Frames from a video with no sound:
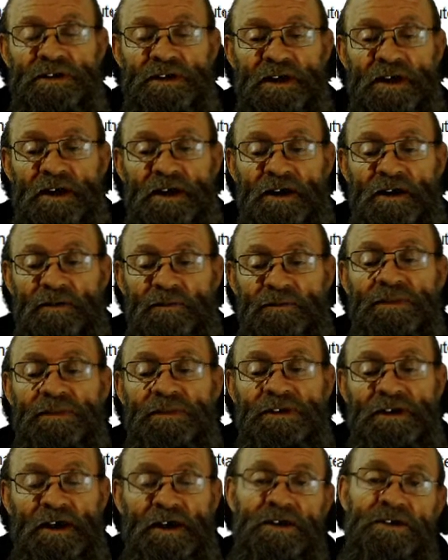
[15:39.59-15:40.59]

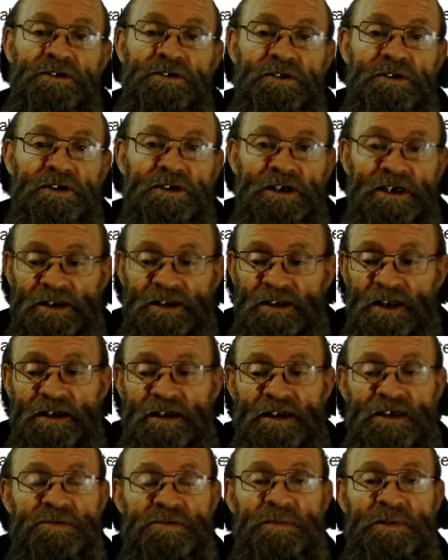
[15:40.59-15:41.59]
yeah, you're gonna get
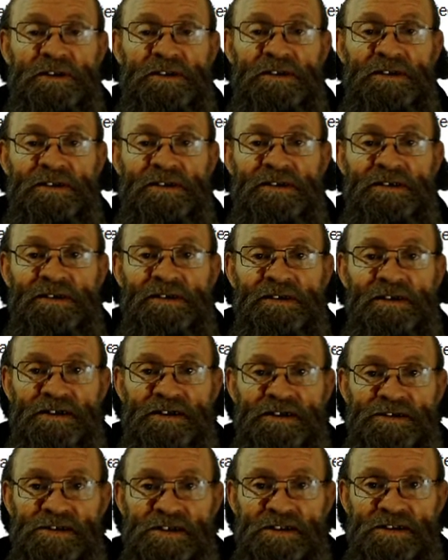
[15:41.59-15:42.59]
unexpected
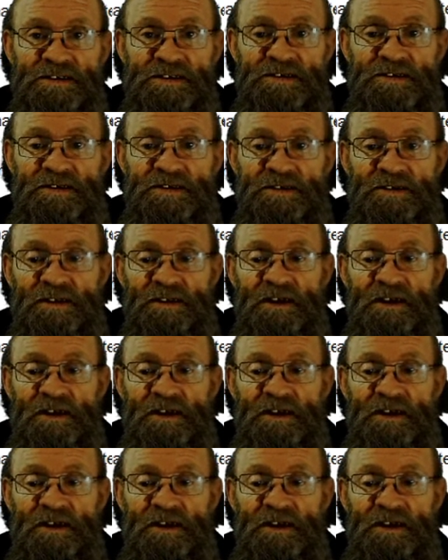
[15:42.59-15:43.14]
results,